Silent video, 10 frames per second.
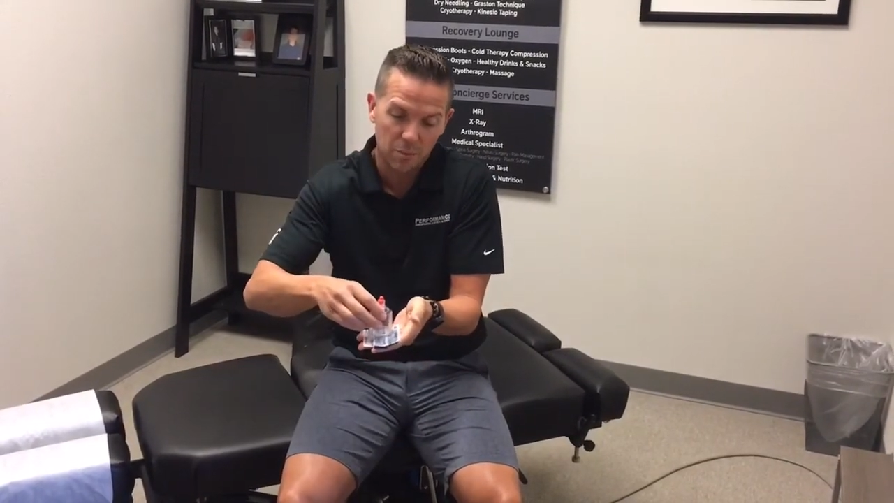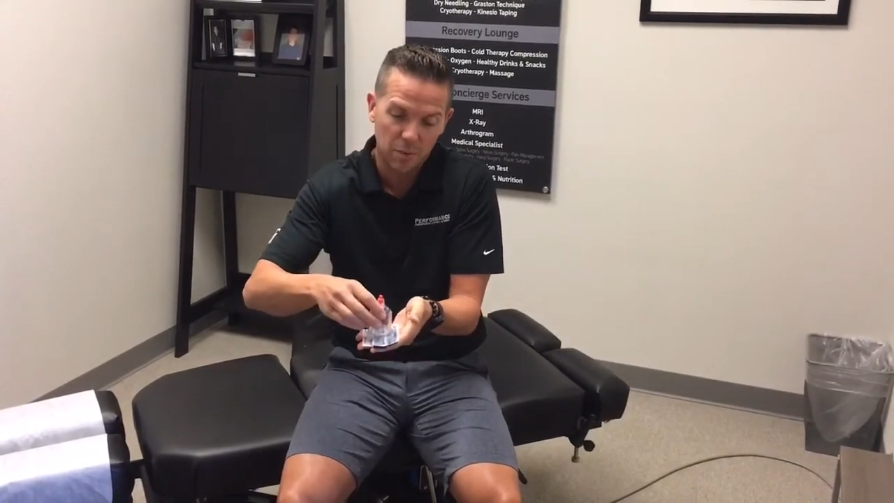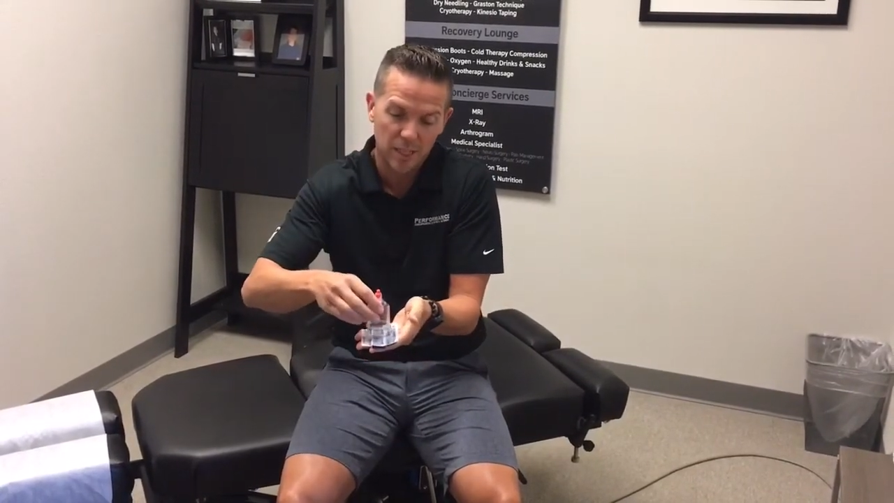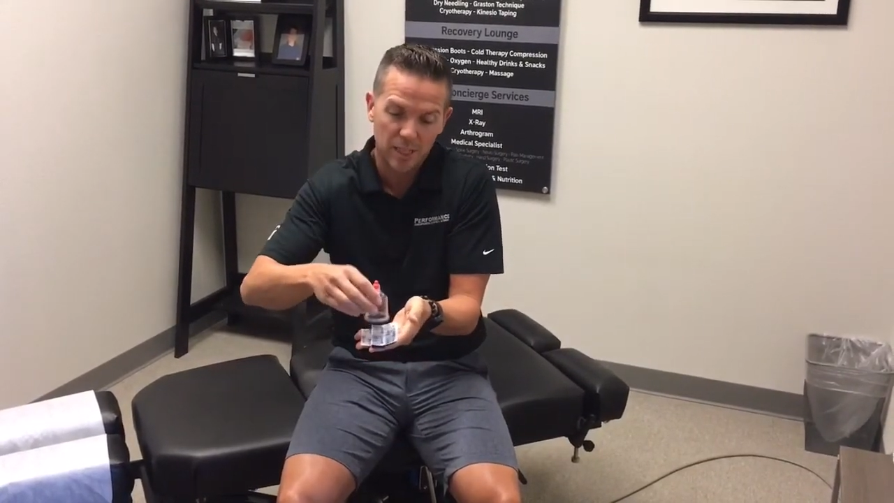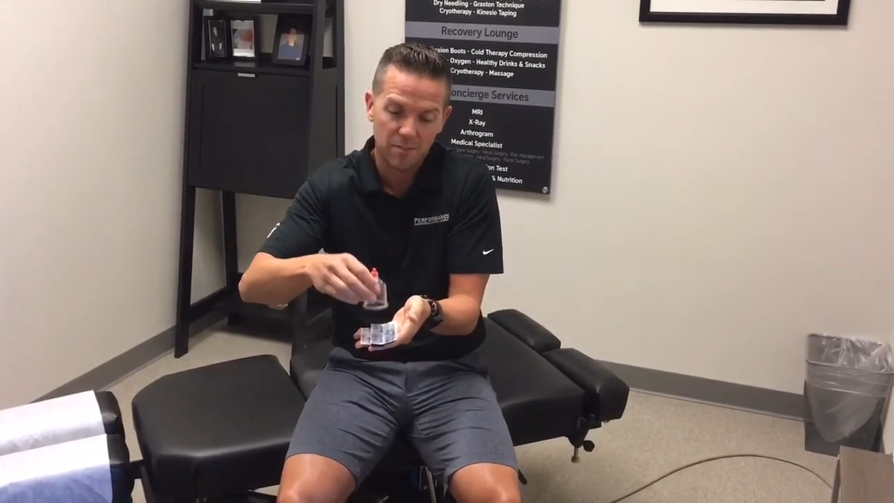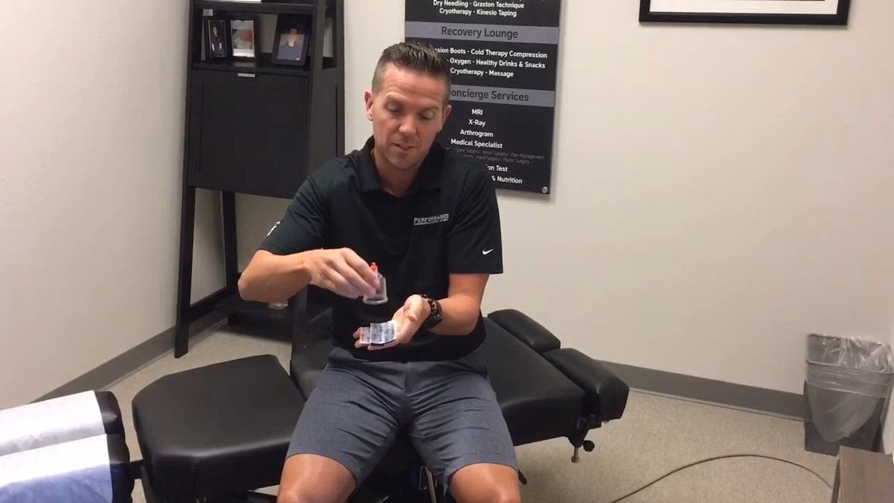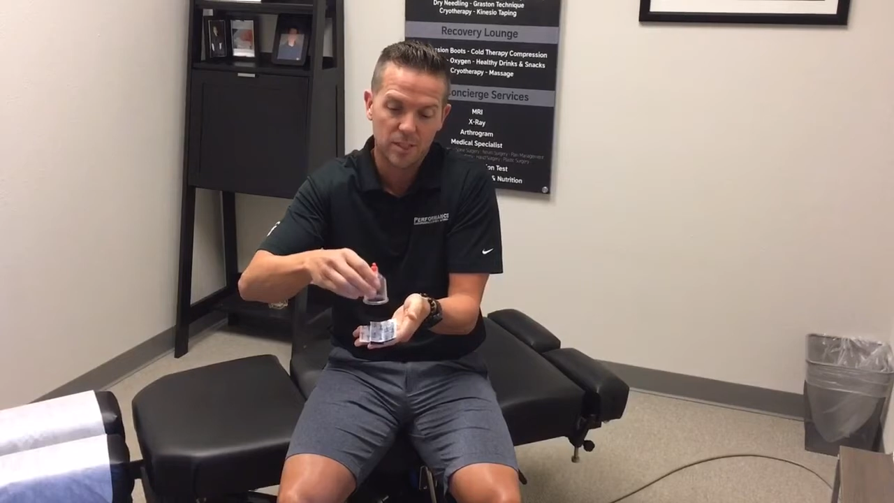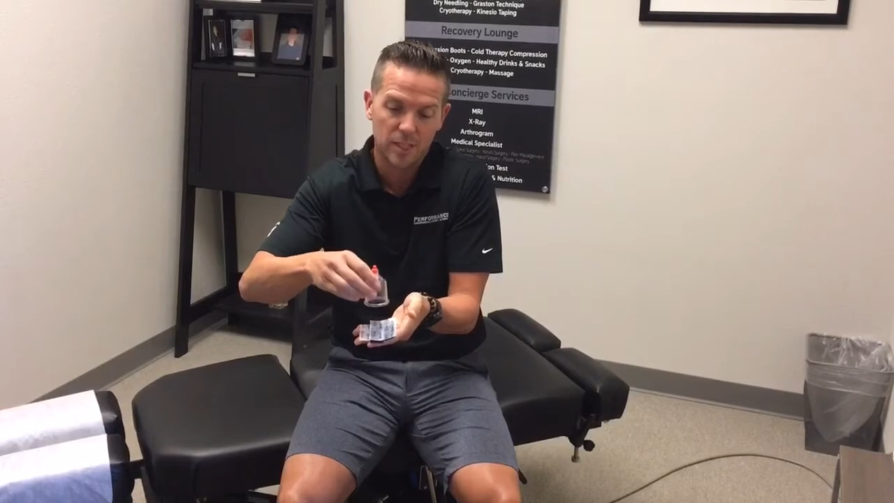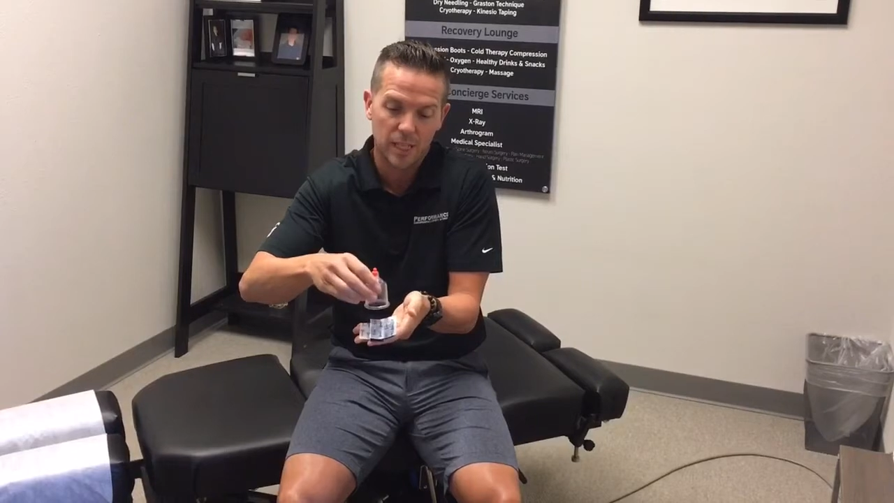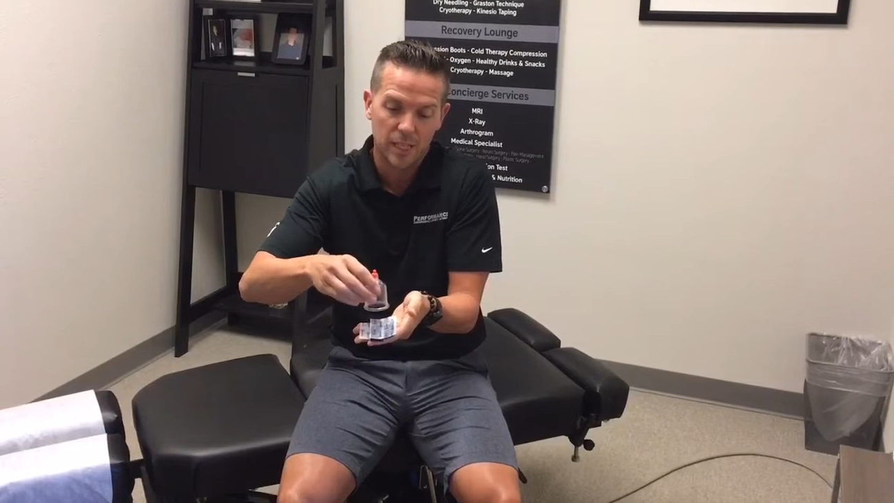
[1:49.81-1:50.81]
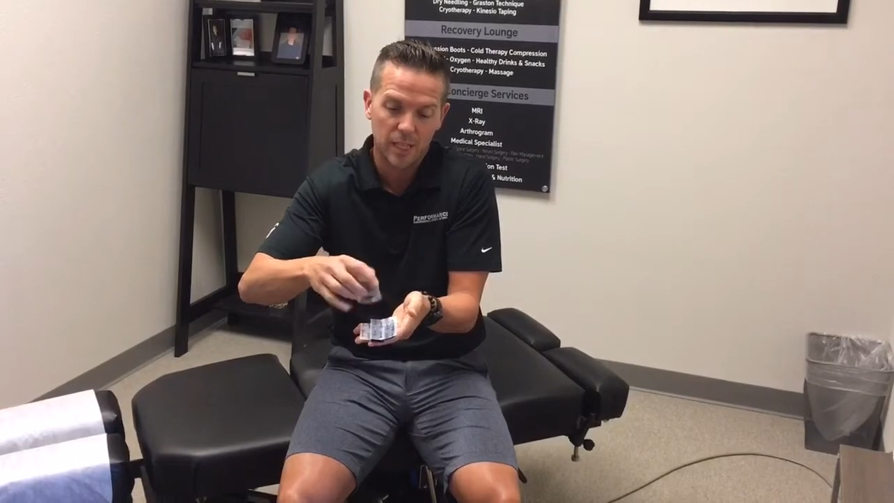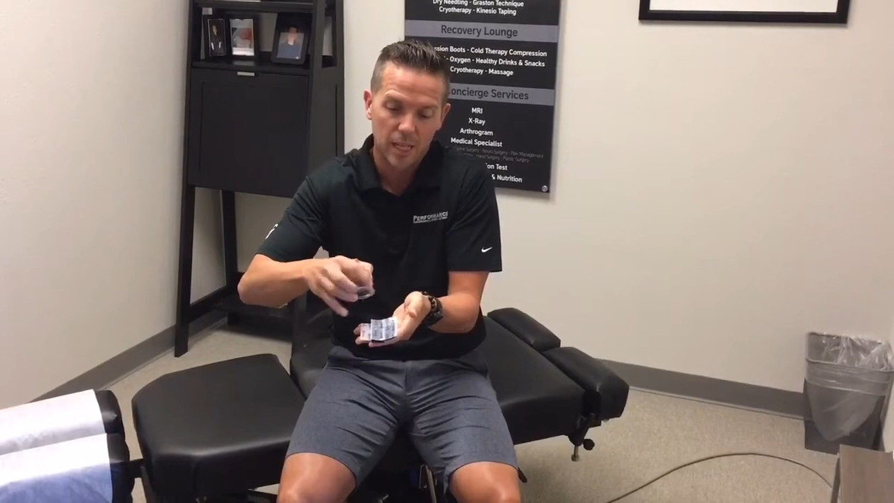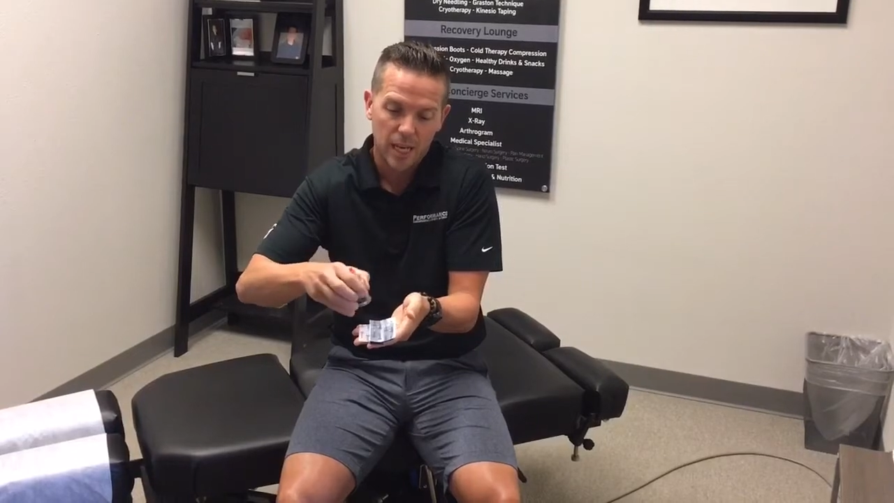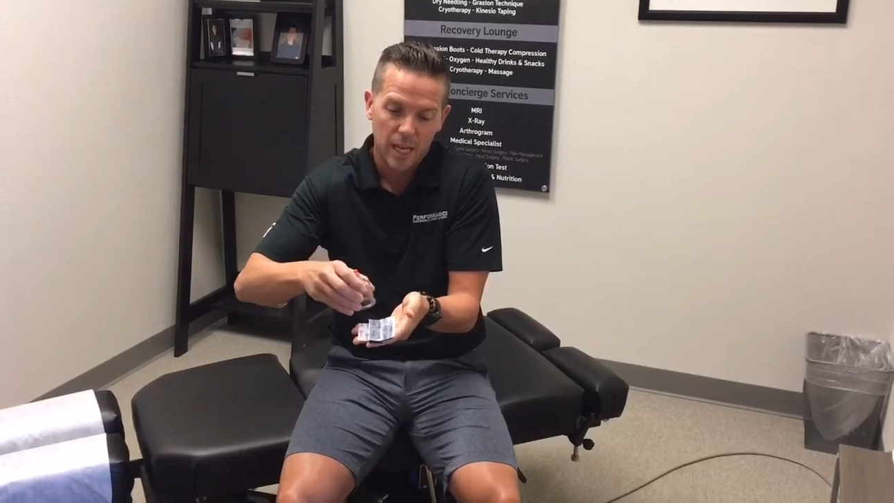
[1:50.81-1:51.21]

and we lift the skin,